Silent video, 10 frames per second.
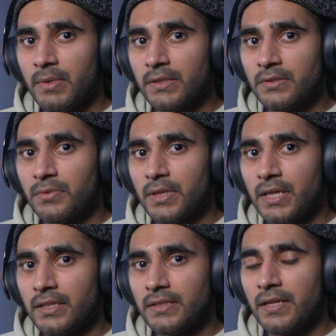Pulse 3D
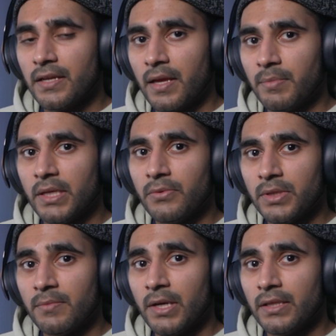headset and I play with
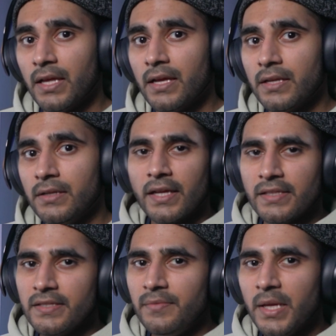them online. I can
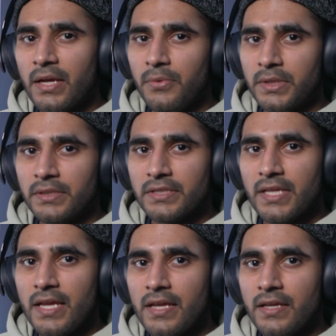still make out what they're
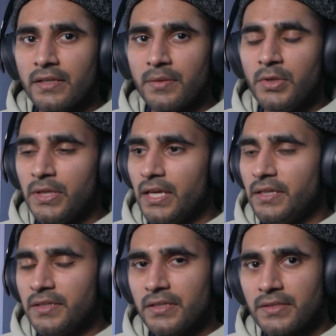saying.
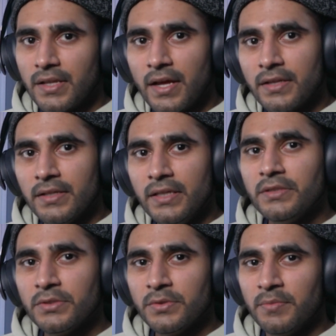Communication is not an
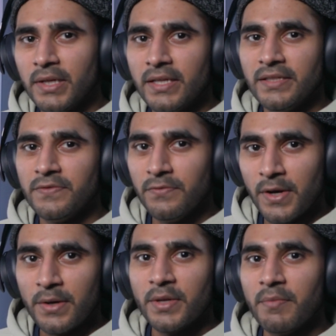issue, but it's
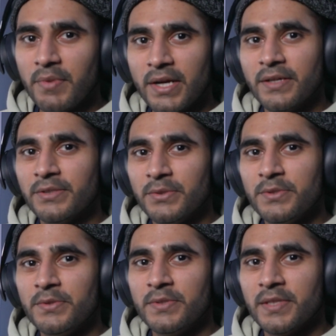very apparent who's
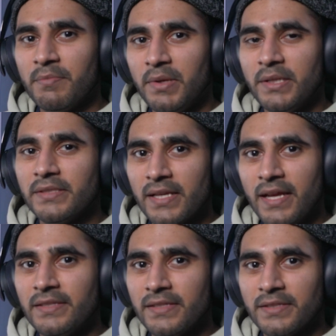using the Pulse
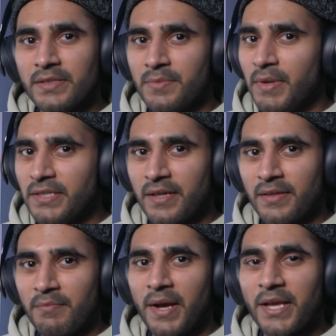headset just based on
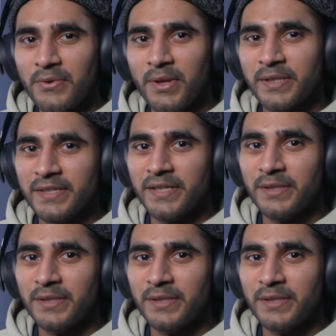the mic quality